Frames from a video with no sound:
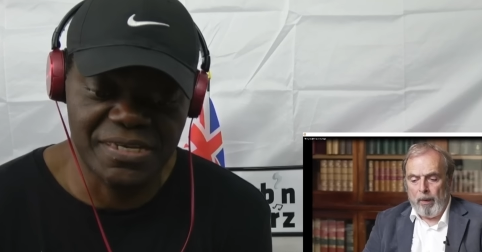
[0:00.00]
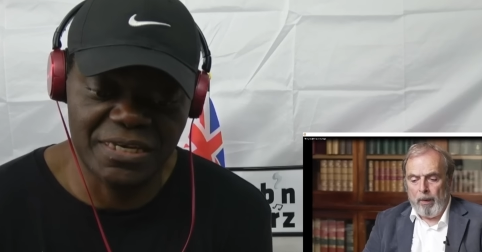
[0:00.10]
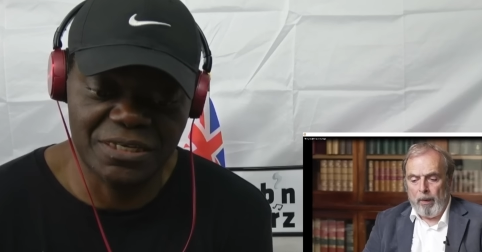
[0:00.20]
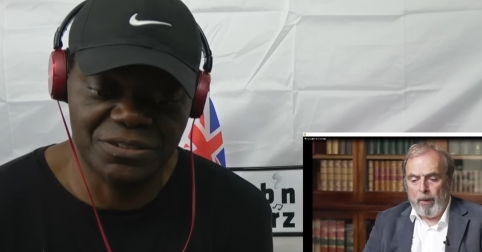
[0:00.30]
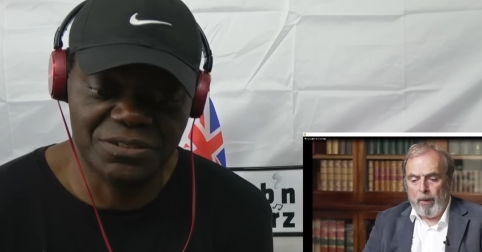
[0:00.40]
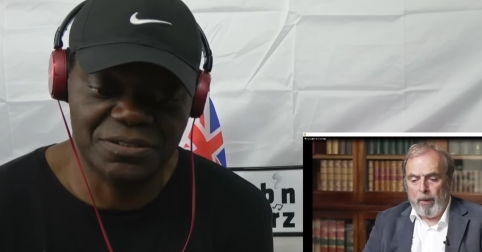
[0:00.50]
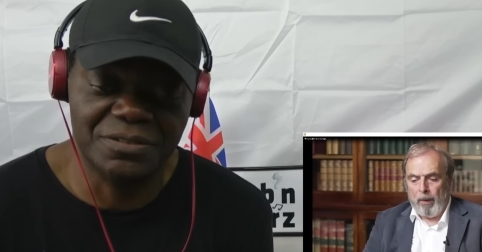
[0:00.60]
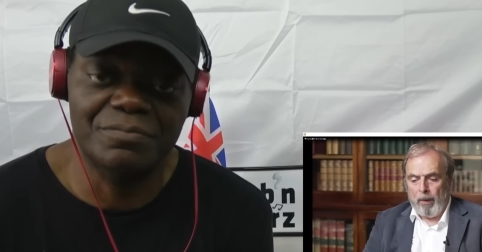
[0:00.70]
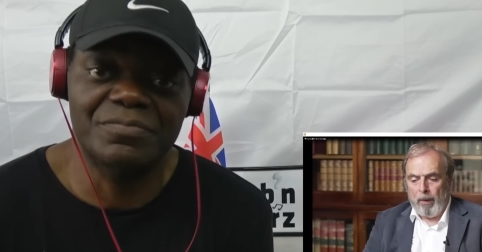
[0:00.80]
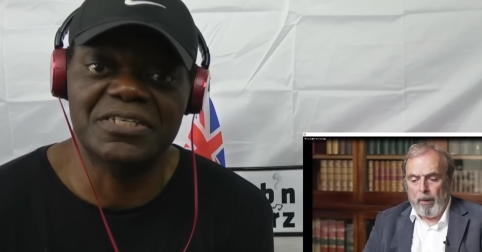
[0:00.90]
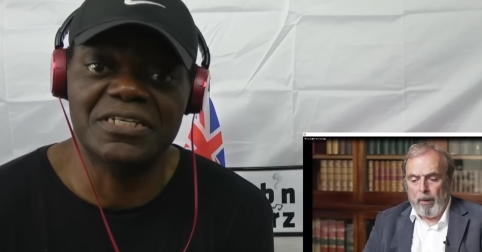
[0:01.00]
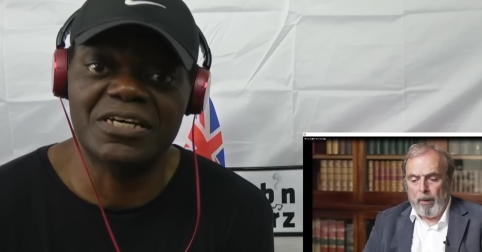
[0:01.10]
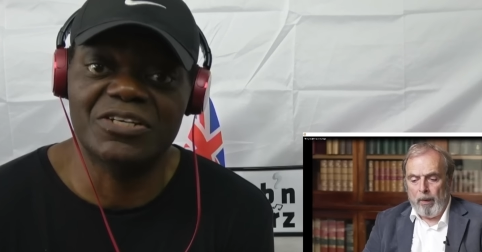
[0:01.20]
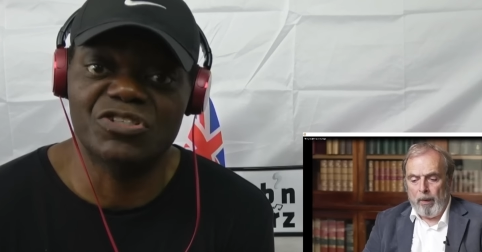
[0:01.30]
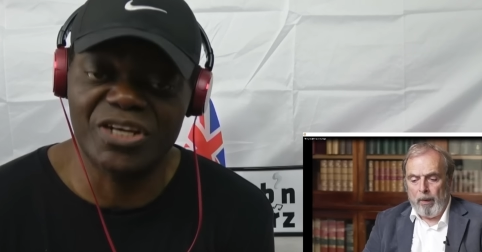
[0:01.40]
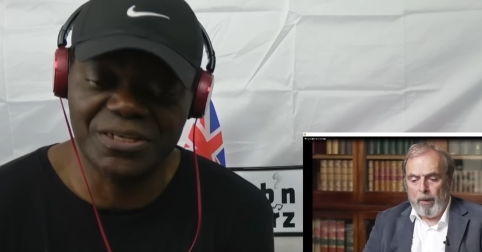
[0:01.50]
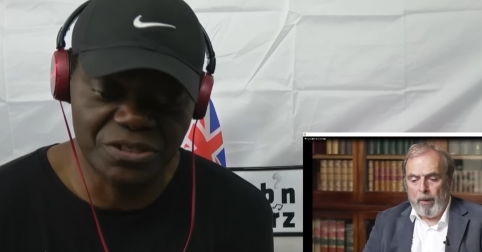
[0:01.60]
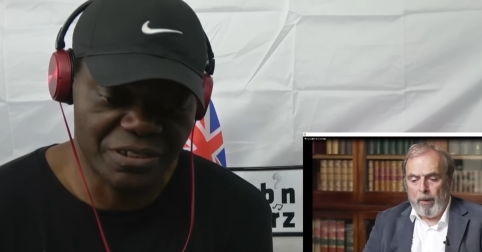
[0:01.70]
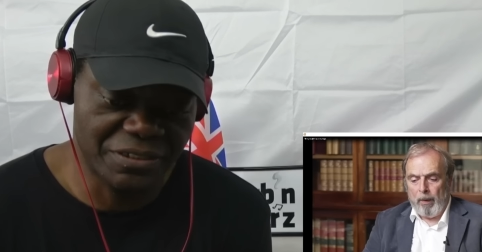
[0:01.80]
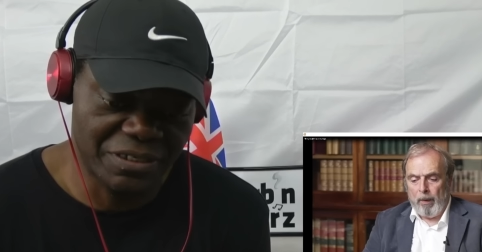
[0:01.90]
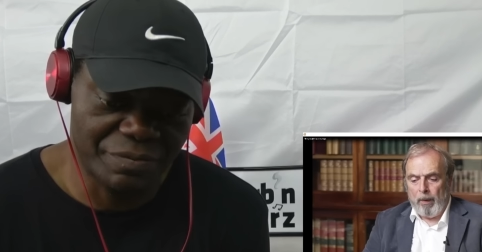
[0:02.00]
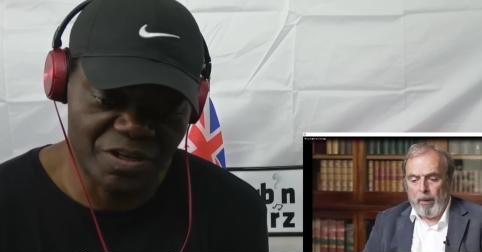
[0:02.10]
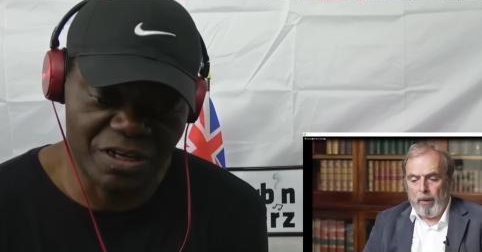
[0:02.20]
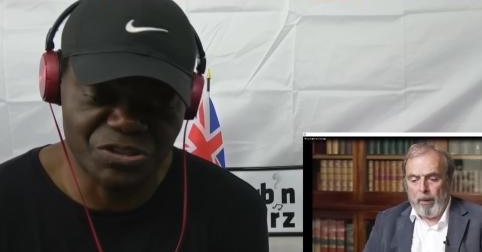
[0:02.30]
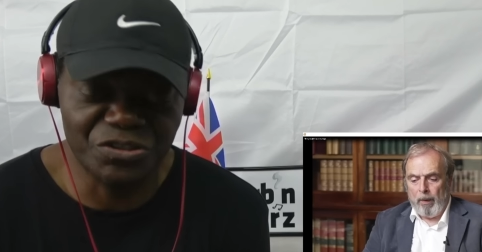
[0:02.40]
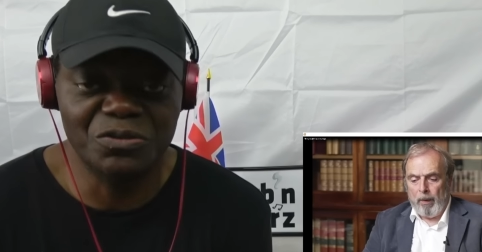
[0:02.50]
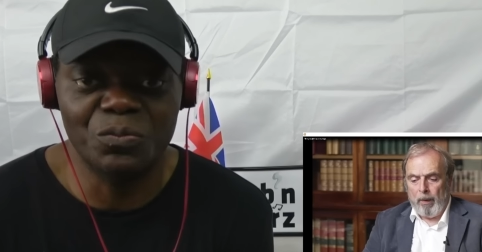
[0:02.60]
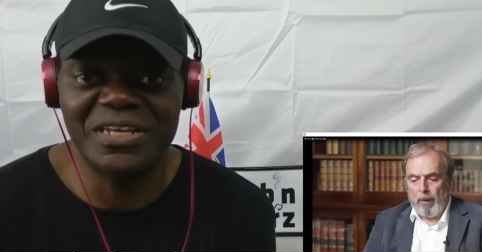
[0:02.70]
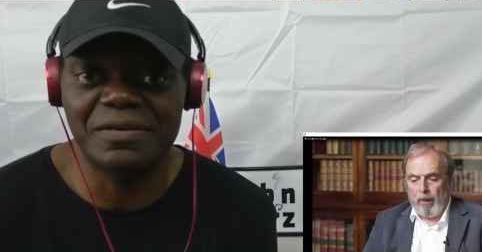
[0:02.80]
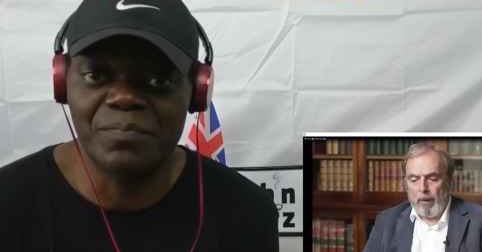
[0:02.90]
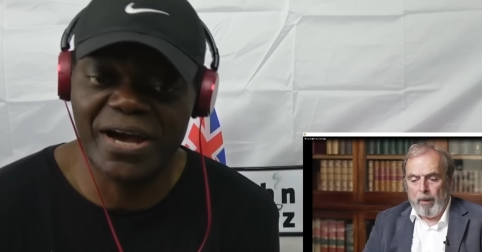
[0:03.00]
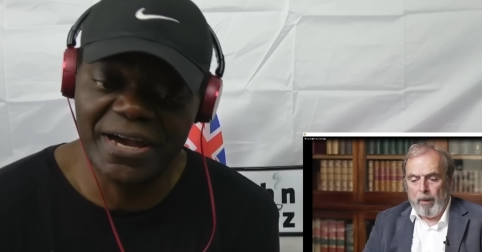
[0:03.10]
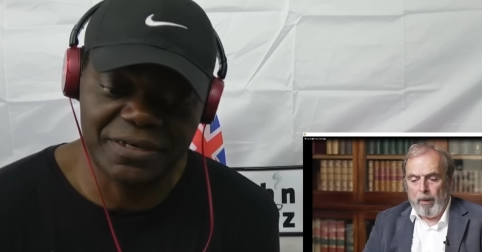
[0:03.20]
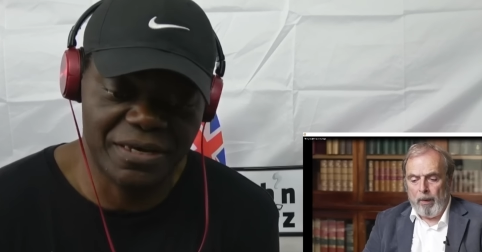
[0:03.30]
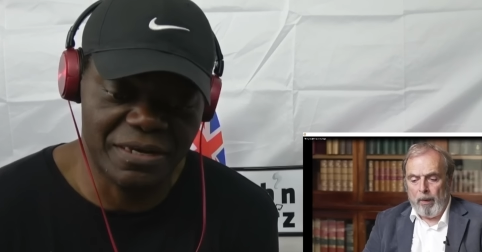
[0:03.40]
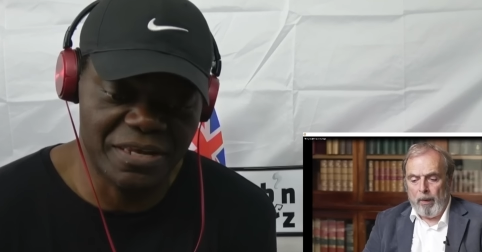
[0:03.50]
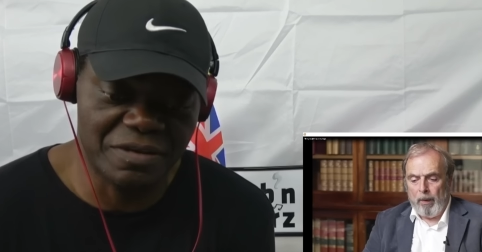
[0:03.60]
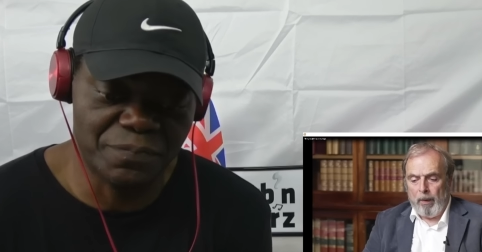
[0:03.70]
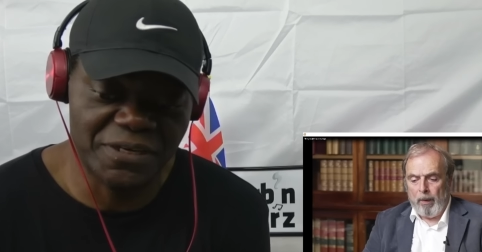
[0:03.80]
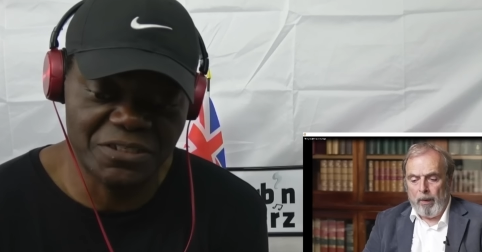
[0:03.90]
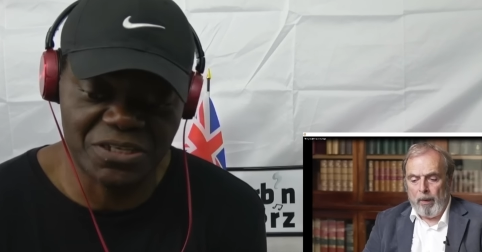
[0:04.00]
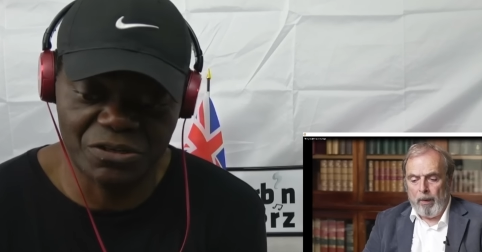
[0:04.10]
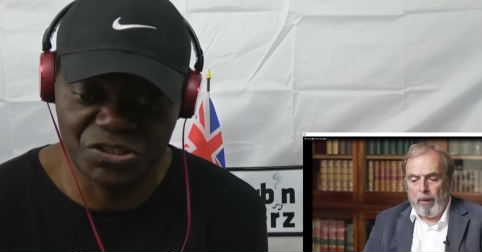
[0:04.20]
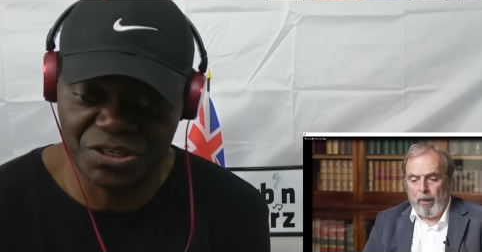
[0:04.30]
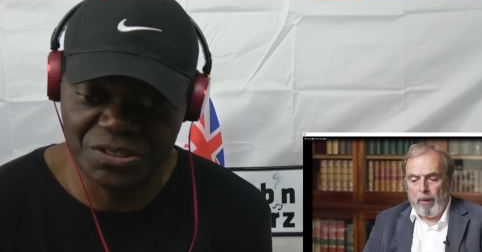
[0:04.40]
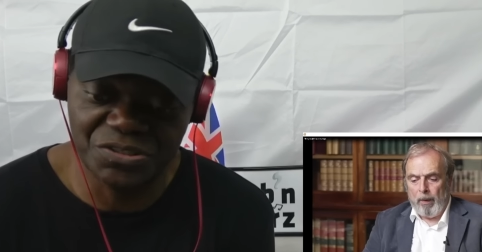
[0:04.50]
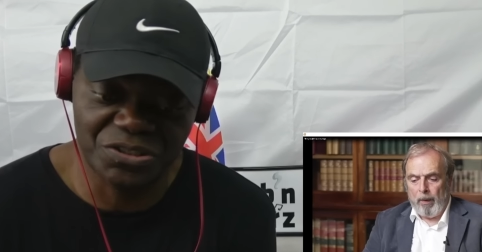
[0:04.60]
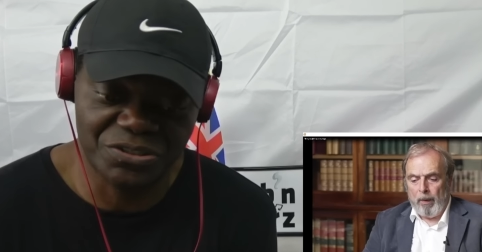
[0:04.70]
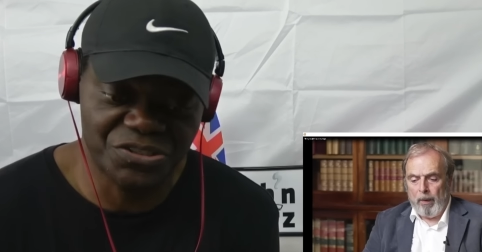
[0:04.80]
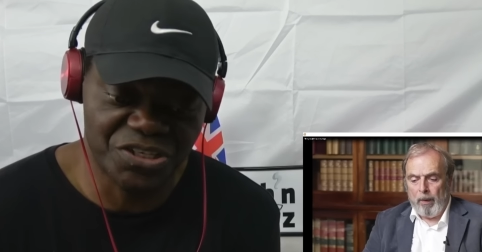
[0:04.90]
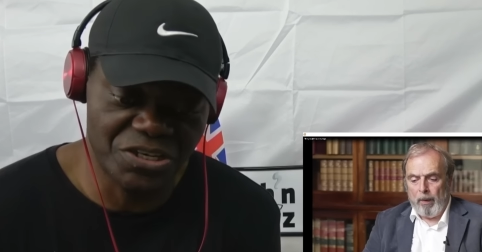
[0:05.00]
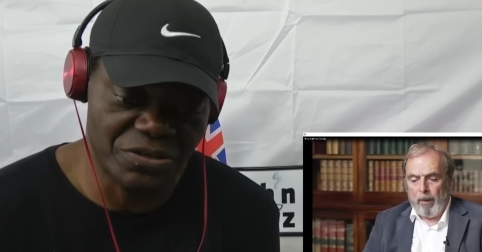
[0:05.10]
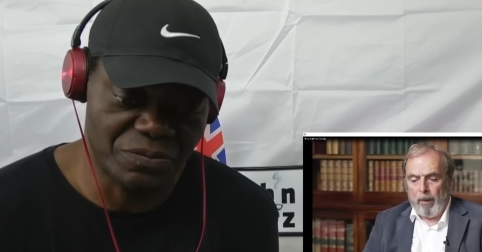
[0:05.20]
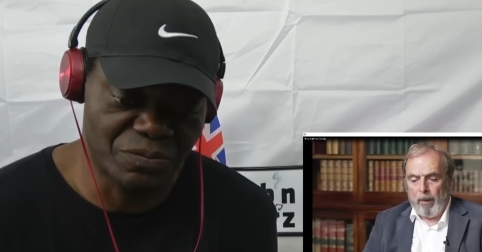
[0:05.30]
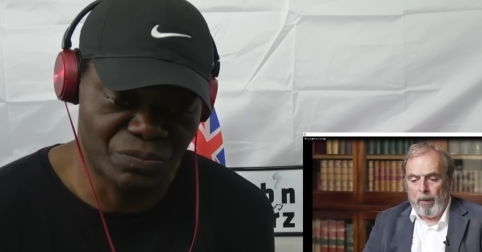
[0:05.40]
Speaker 1: is the agenda, but I'm just going to wheel it back and let Peter Hutchins continue.